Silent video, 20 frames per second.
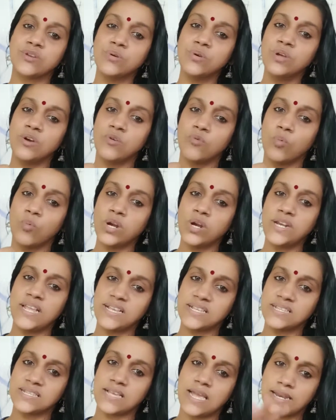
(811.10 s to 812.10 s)
what
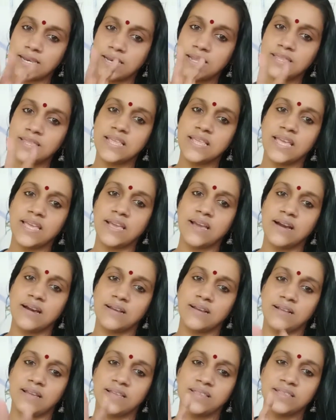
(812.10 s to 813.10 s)
exactly
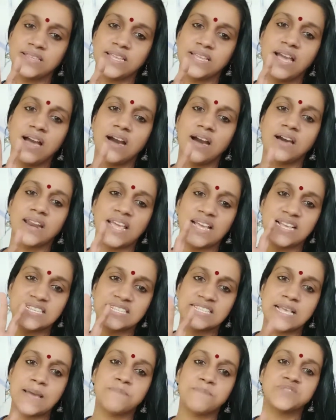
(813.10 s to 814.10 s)
they are
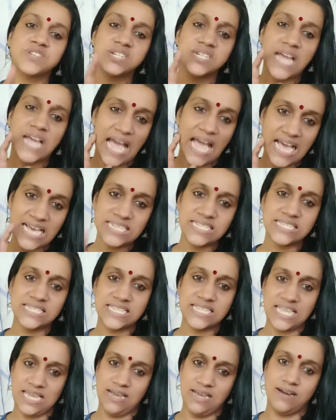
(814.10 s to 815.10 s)
accepted as
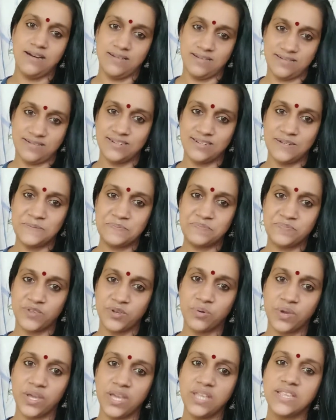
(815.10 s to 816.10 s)
they are.
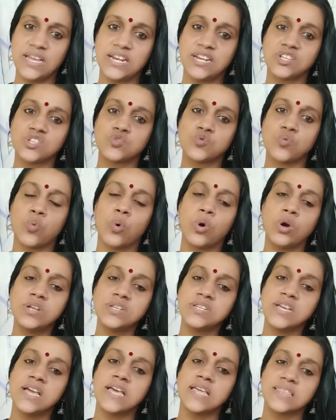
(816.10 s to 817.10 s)
Okay, that is what
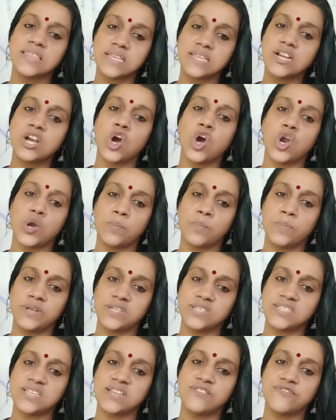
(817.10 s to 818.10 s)
the government
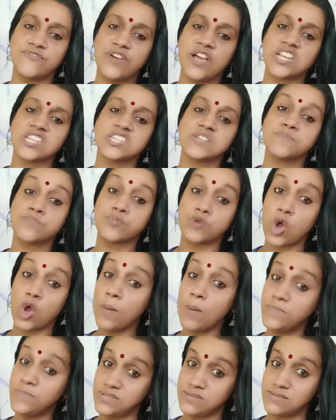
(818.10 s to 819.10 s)
is in fact
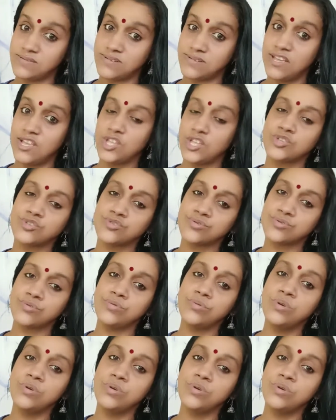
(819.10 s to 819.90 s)
promised through